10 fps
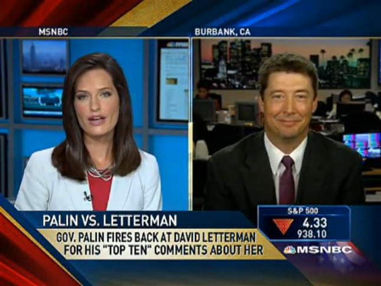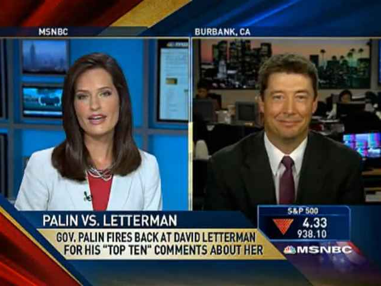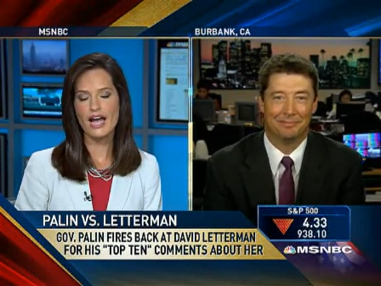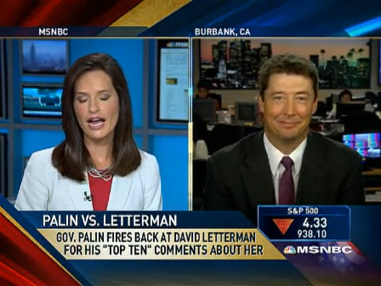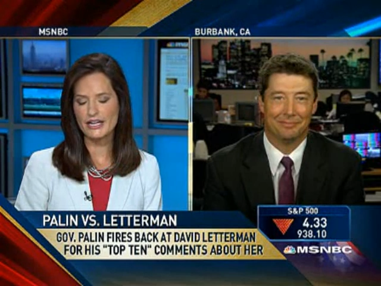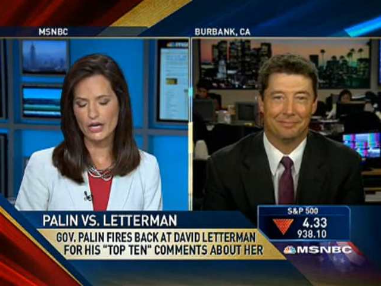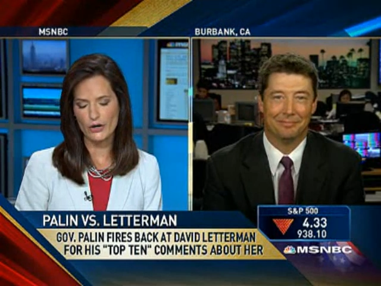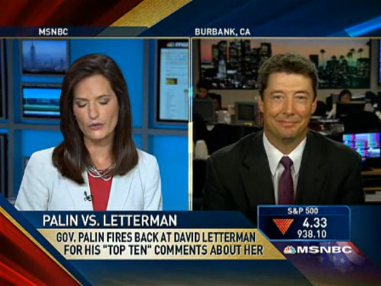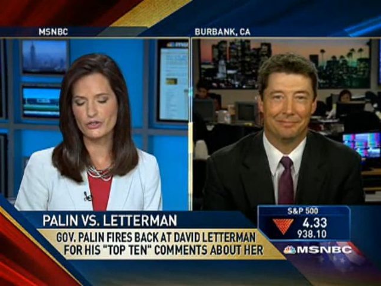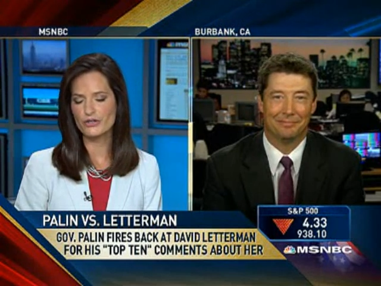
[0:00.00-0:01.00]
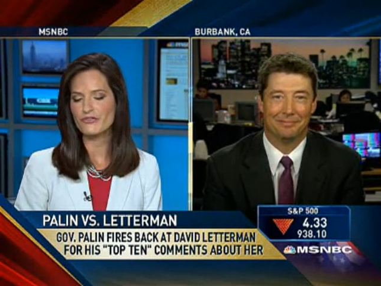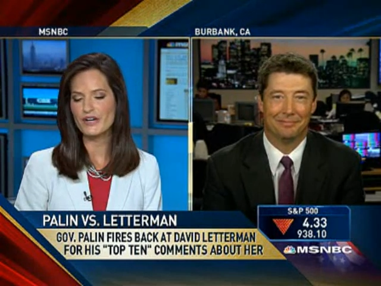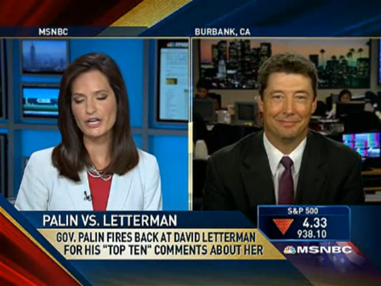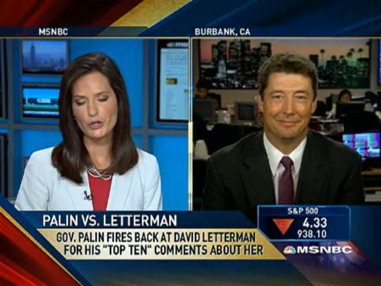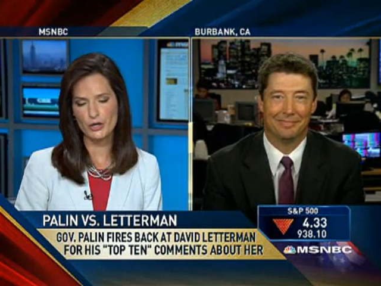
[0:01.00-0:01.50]
Speaker 1: now, I know you're
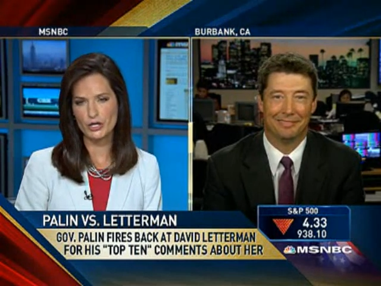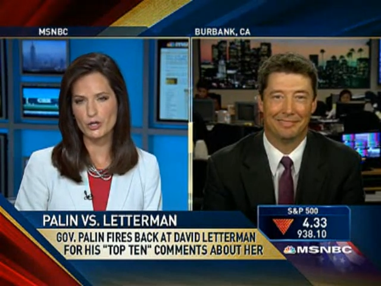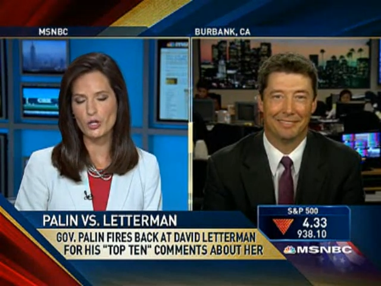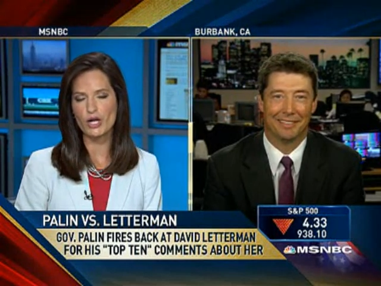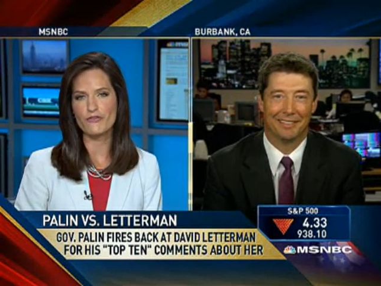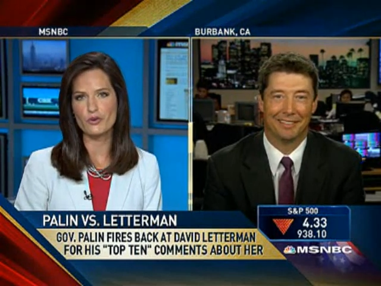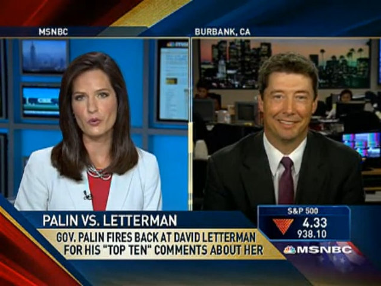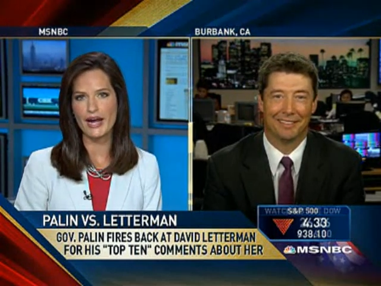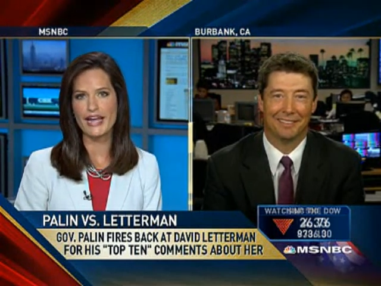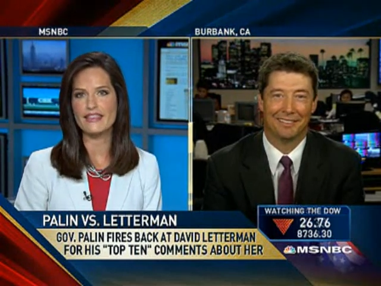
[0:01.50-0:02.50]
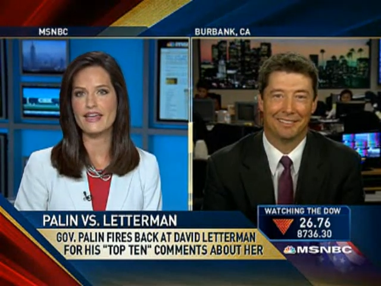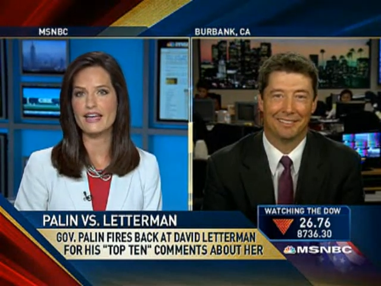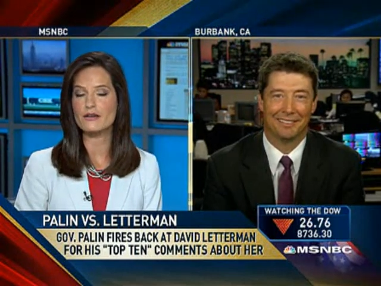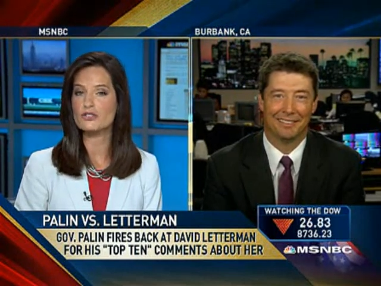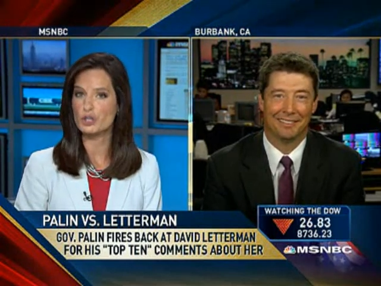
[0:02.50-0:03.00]
very critical of the way
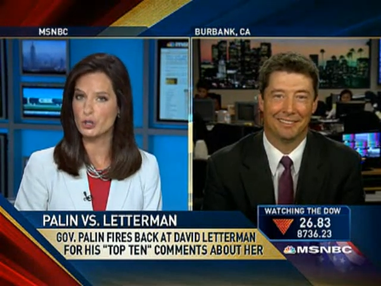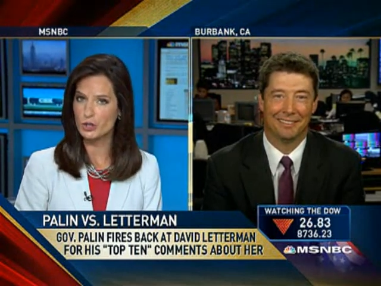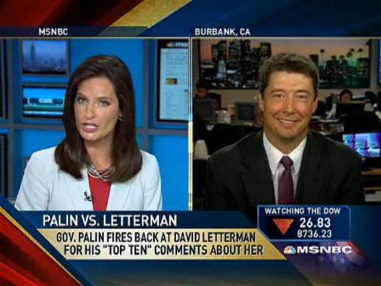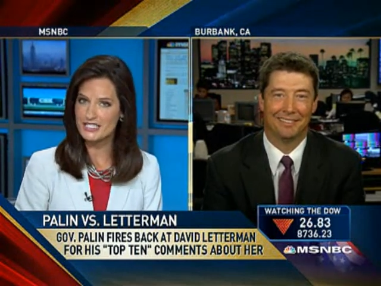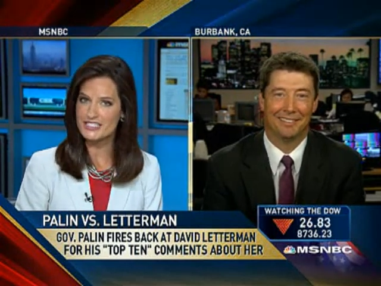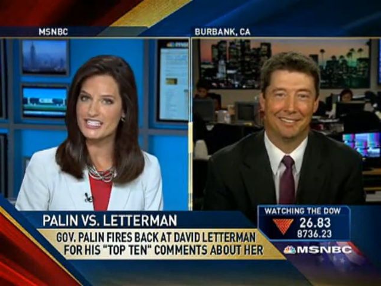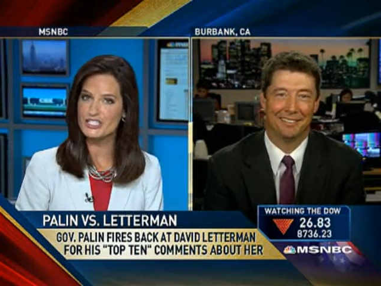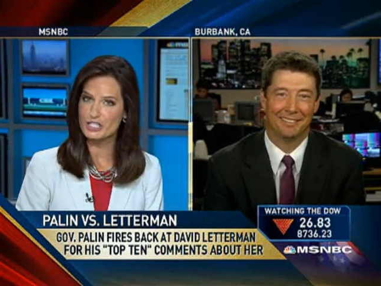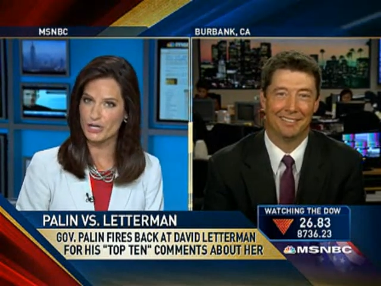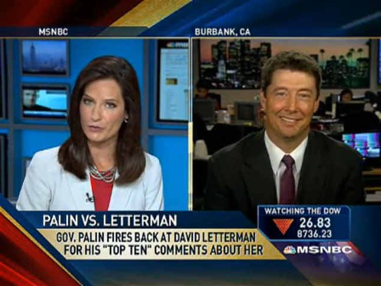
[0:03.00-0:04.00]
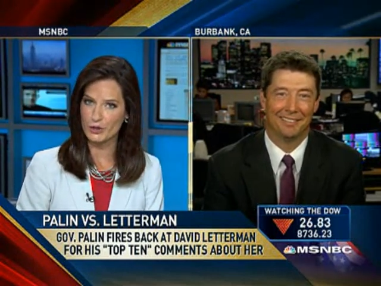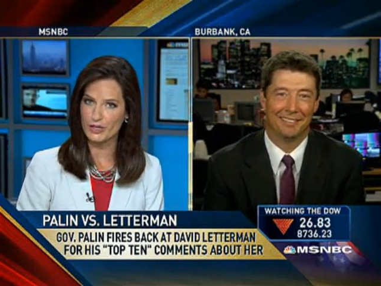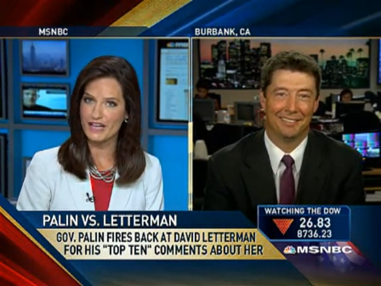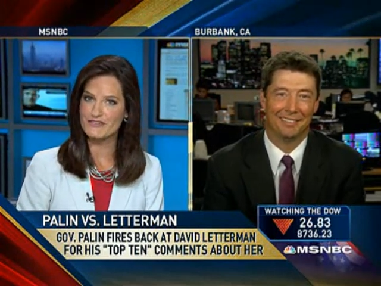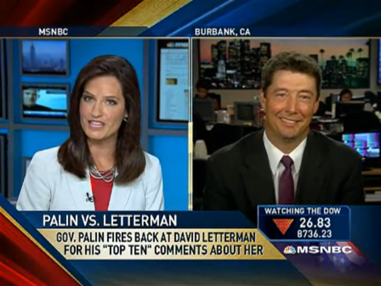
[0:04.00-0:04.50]
that journalists in general
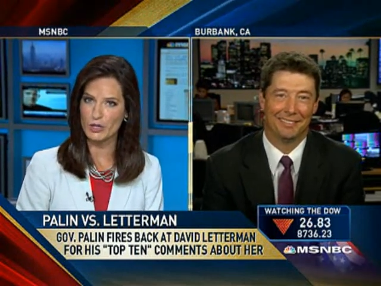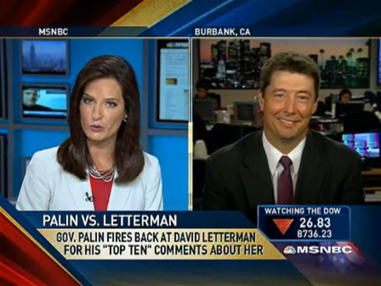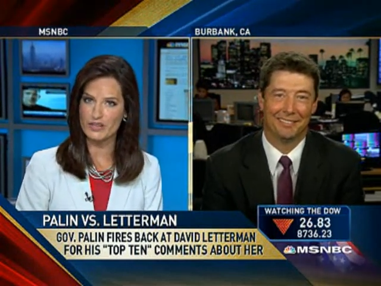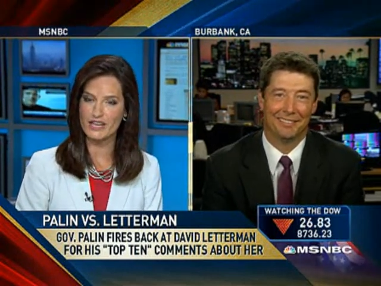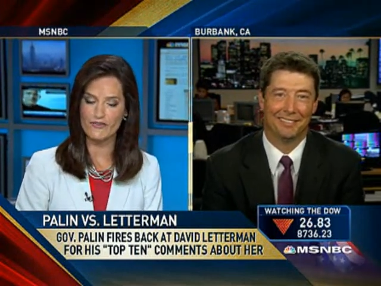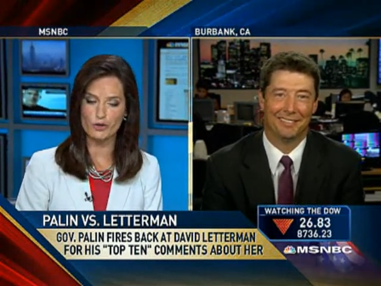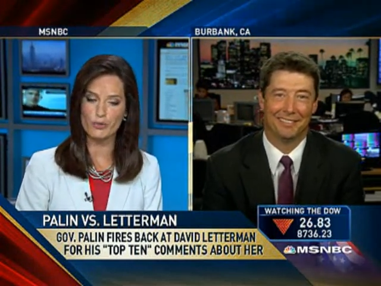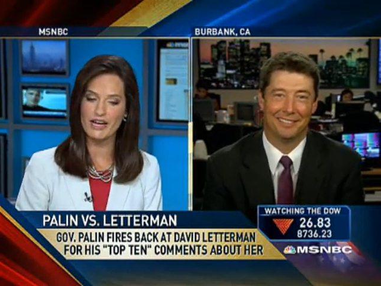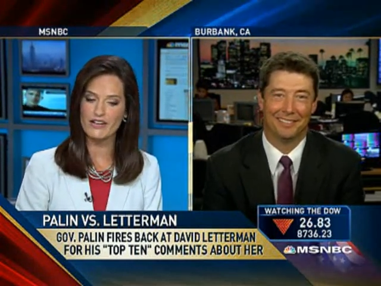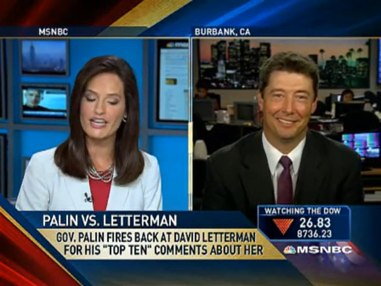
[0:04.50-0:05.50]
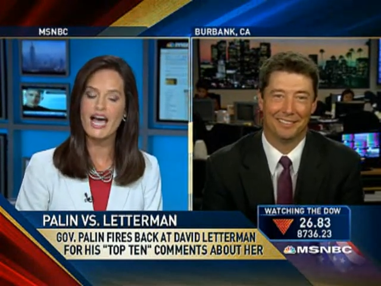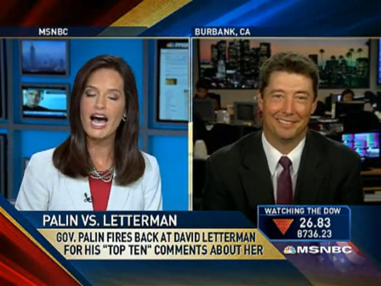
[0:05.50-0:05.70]
have dealt with Governor Palin.